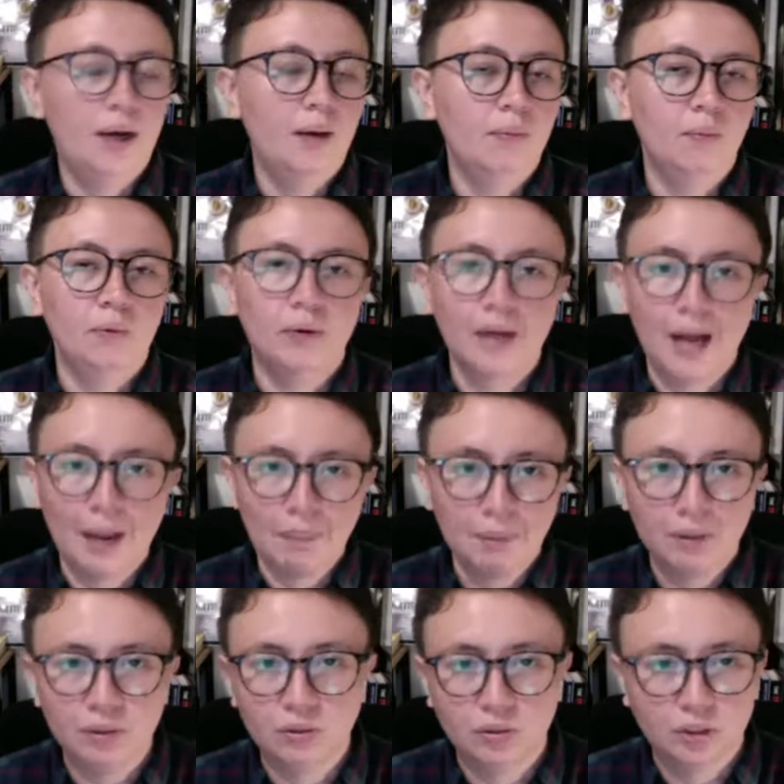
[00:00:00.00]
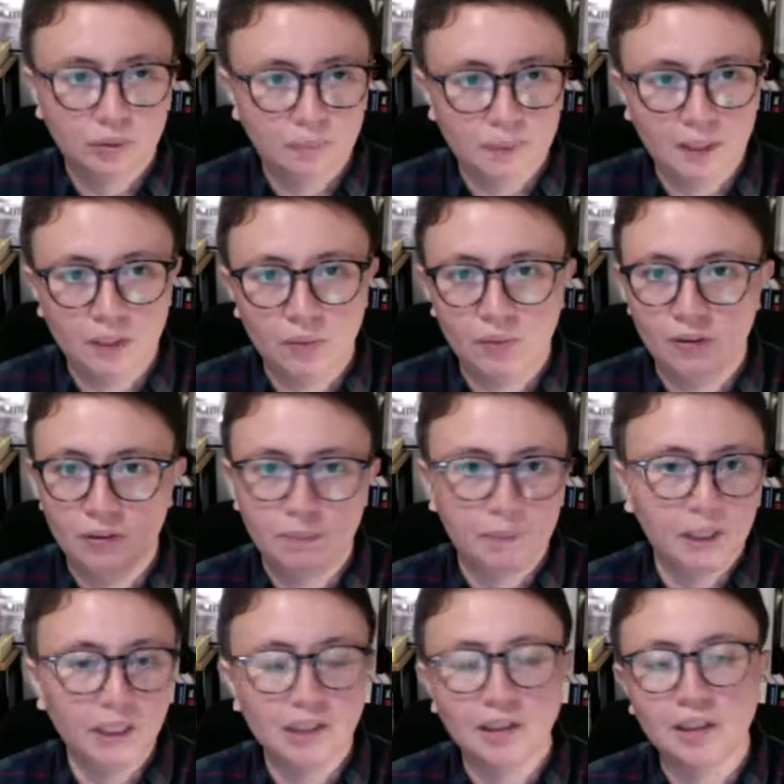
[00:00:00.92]
We're happy to speak with
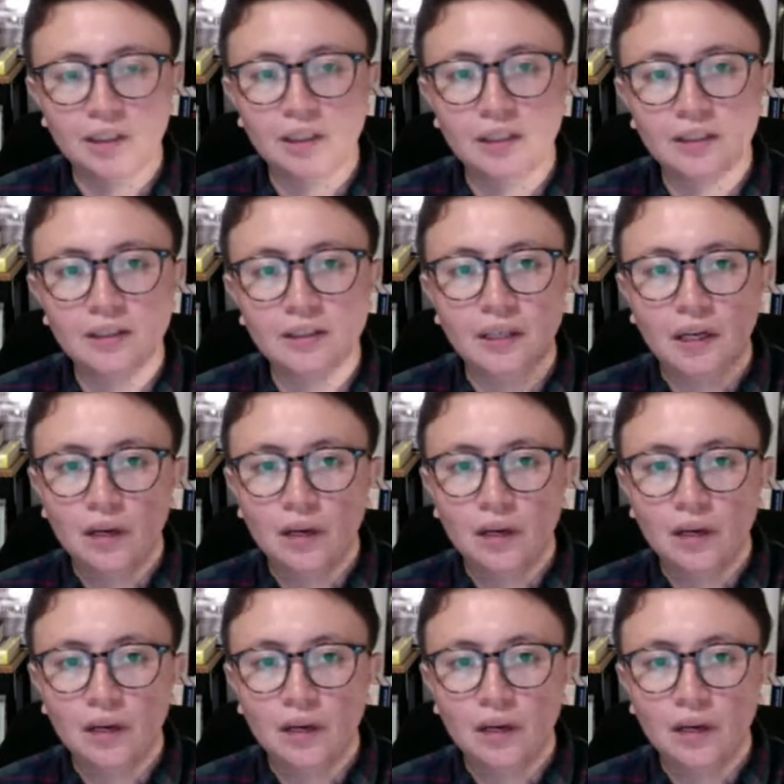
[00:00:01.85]
partners,